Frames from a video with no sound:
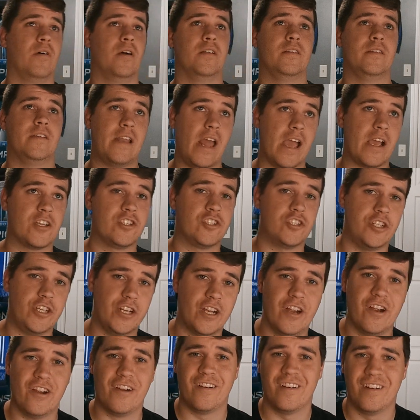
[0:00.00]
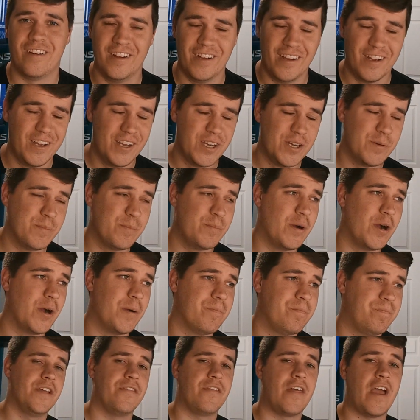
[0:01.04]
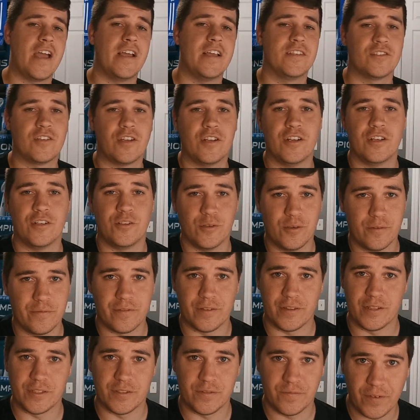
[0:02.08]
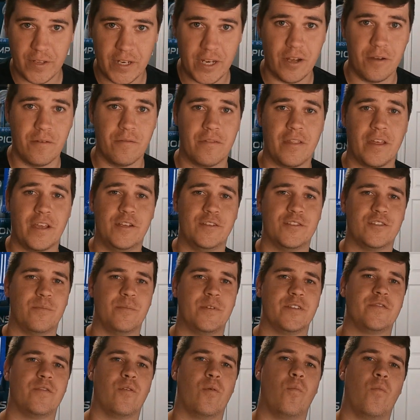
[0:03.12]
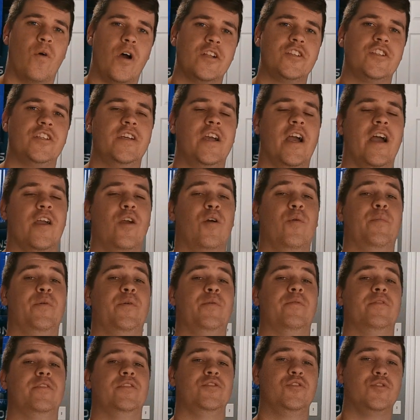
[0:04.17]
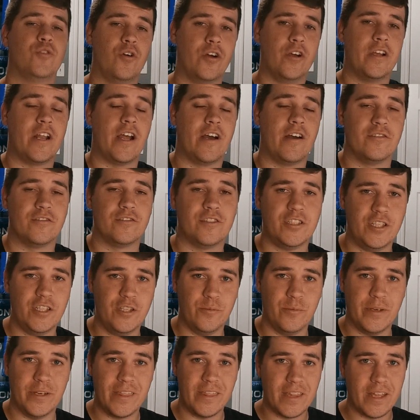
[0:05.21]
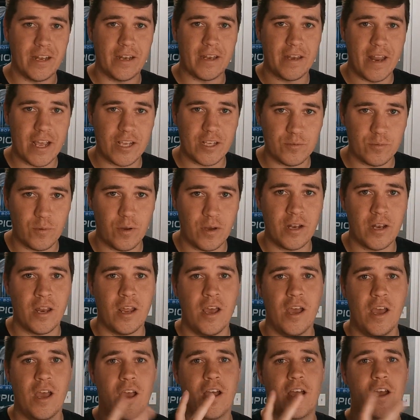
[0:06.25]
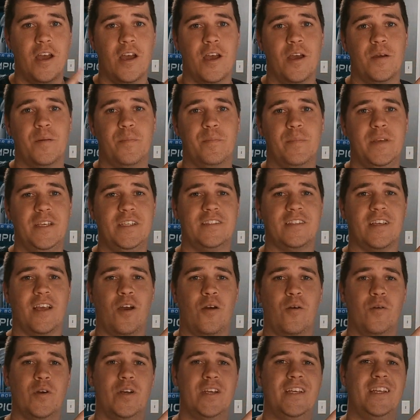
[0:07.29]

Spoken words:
next year. But that is going to do it for this video. Thank you so much for watching. I hope you enjoyed. I'll see you in the next one. Peace out.